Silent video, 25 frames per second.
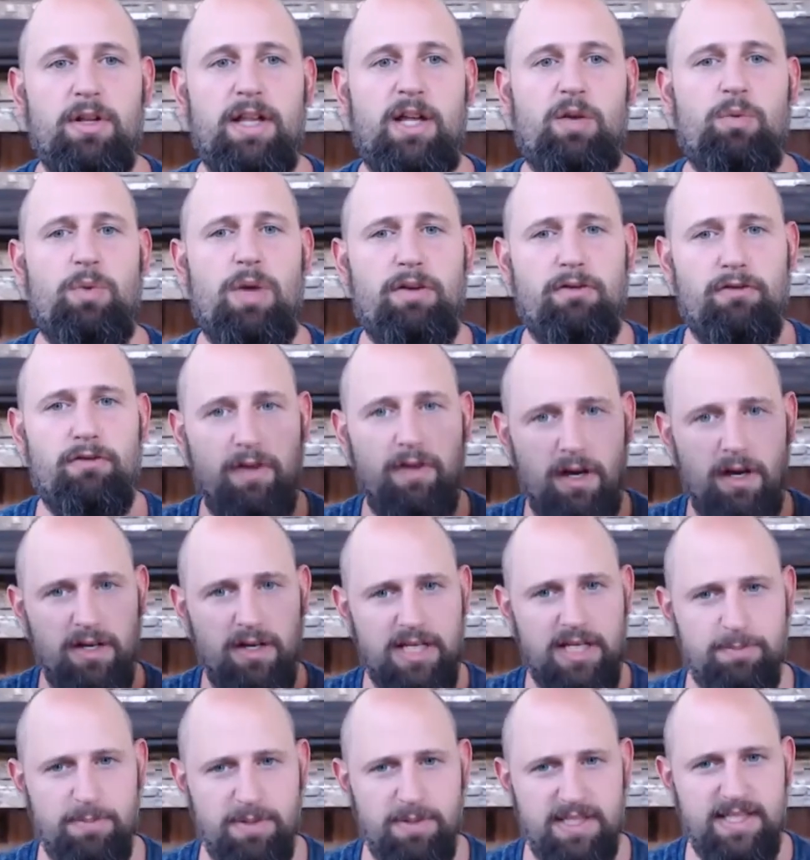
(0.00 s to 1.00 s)
like we have very
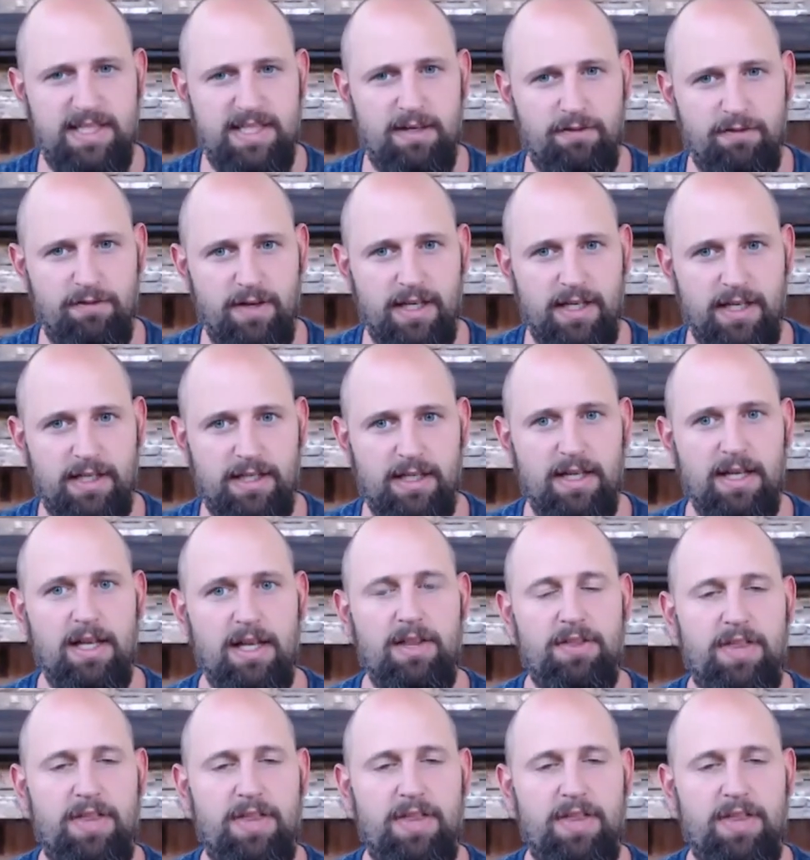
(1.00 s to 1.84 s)
specific